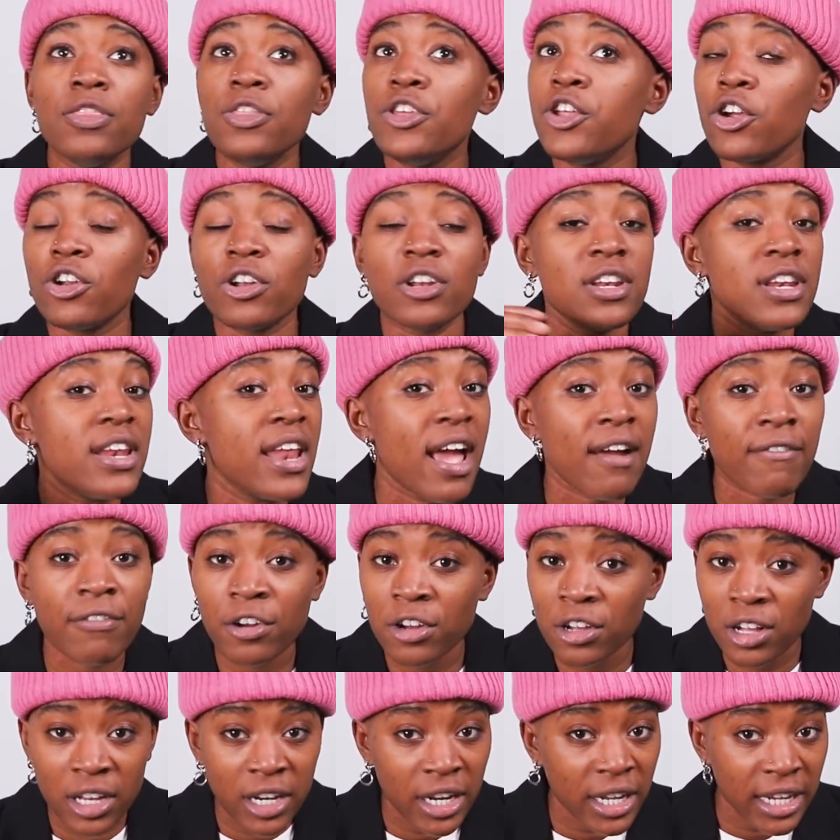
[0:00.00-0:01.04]
you're
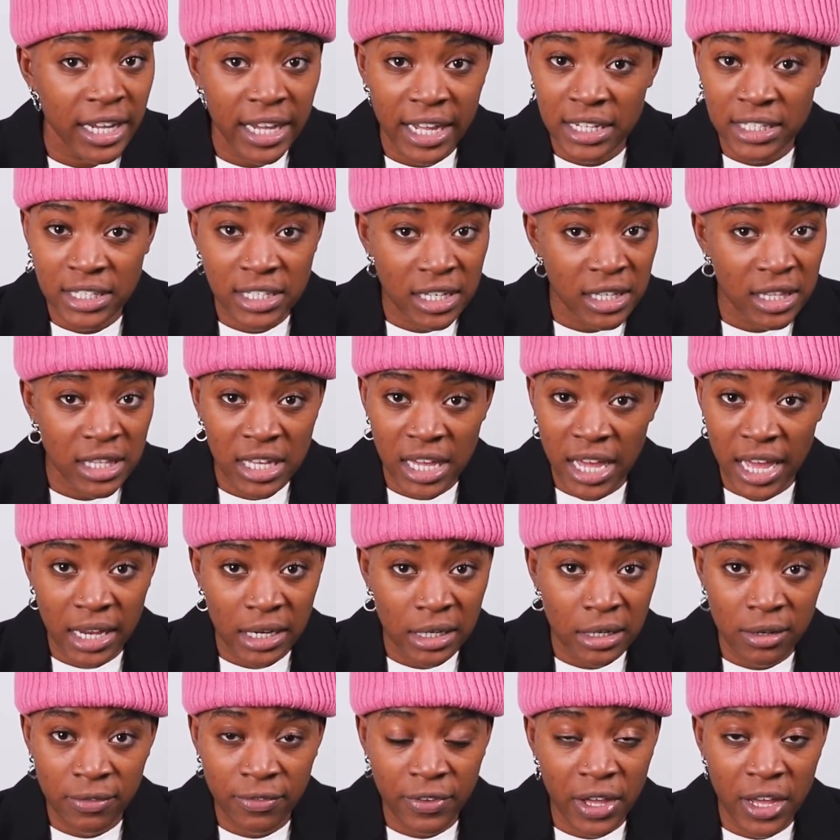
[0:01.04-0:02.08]
never gonna get to the
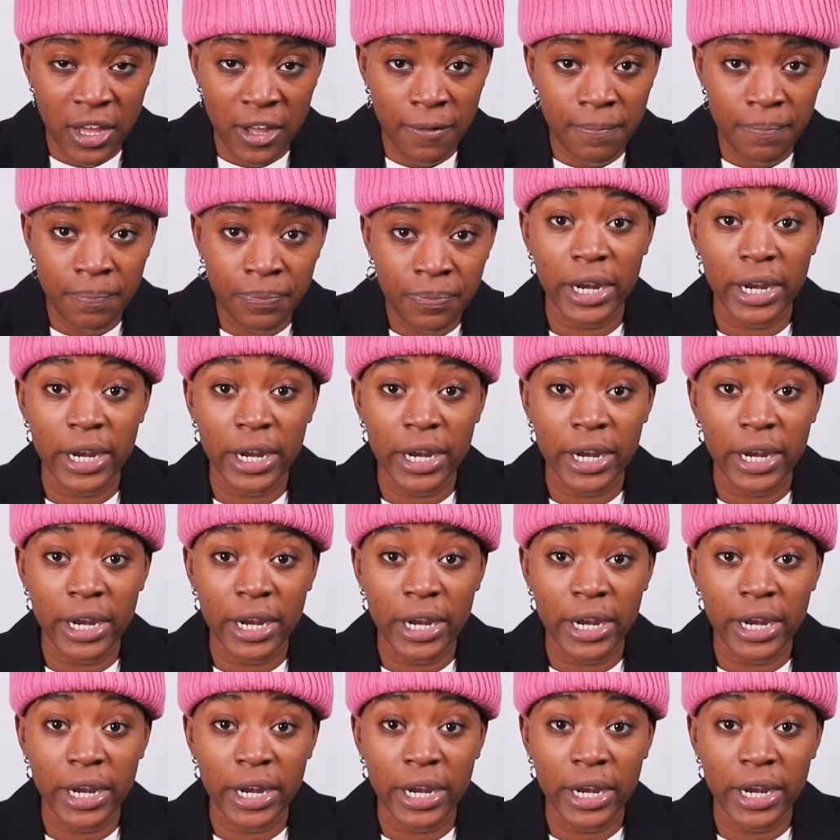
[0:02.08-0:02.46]
end of it,